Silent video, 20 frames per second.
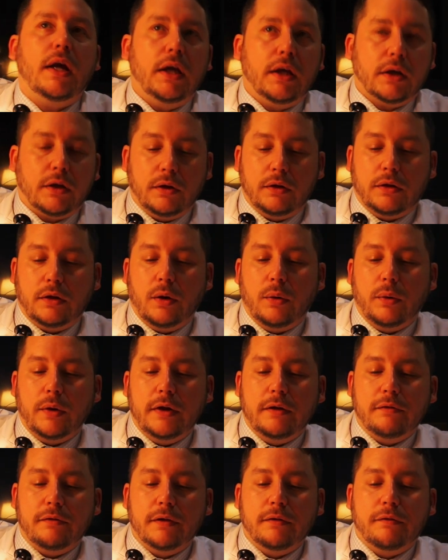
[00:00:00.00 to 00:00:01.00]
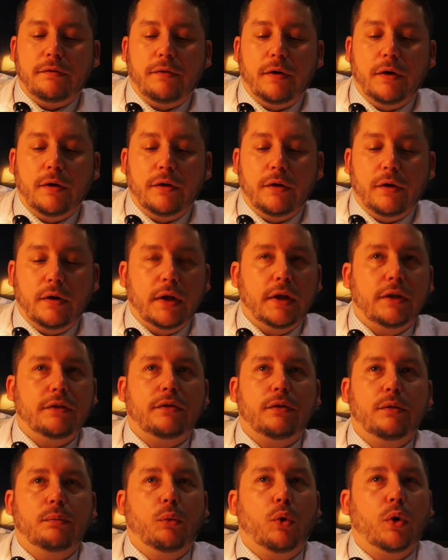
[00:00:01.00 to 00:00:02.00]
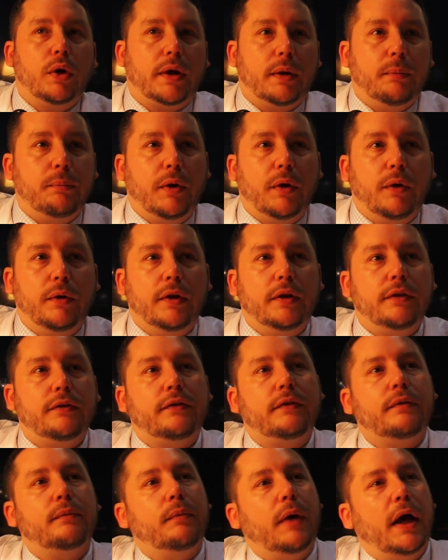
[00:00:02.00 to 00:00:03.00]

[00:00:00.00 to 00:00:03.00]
It could go even further into more components.